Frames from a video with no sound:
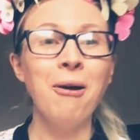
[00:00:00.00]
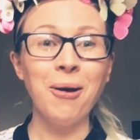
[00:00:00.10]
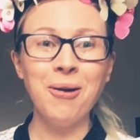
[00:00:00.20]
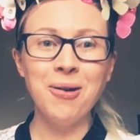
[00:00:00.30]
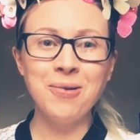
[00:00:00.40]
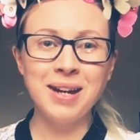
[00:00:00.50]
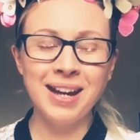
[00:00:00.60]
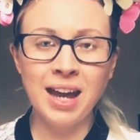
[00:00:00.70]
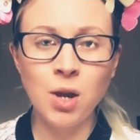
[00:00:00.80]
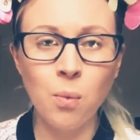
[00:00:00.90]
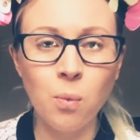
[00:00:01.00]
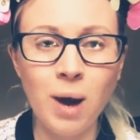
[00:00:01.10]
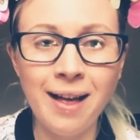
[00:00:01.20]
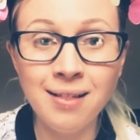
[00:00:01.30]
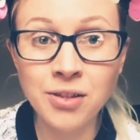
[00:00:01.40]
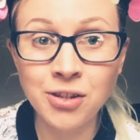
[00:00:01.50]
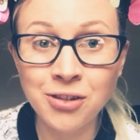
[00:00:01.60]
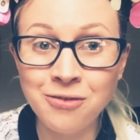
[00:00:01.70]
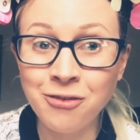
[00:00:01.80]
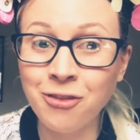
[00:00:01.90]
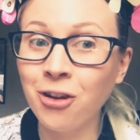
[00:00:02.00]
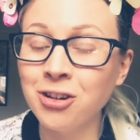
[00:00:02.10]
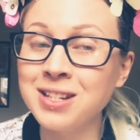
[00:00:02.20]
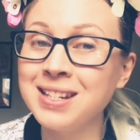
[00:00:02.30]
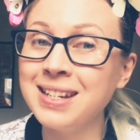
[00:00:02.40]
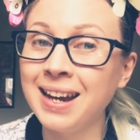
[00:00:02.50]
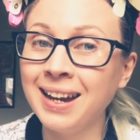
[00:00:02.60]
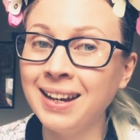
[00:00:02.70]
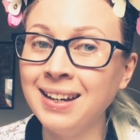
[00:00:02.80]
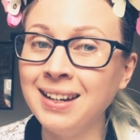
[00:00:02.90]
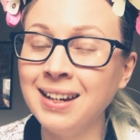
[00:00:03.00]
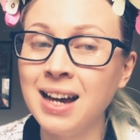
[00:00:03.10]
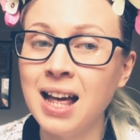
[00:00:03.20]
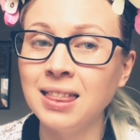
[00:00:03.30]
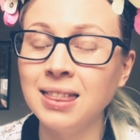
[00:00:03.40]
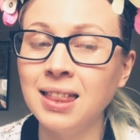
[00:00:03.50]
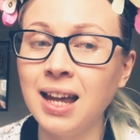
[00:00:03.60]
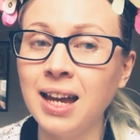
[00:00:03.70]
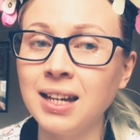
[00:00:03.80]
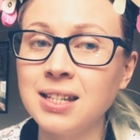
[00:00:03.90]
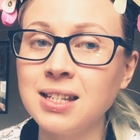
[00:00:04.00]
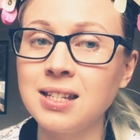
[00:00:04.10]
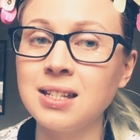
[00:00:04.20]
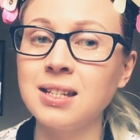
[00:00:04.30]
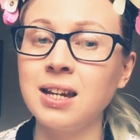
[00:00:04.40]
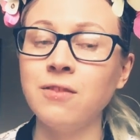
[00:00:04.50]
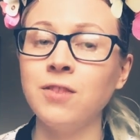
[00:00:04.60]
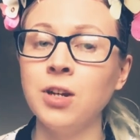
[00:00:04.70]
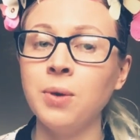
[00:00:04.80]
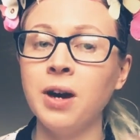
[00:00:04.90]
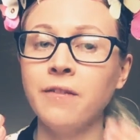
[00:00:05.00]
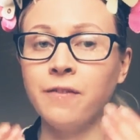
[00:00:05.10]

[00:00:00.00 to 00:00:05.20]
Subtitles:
Okay, well done for today. Let's give you a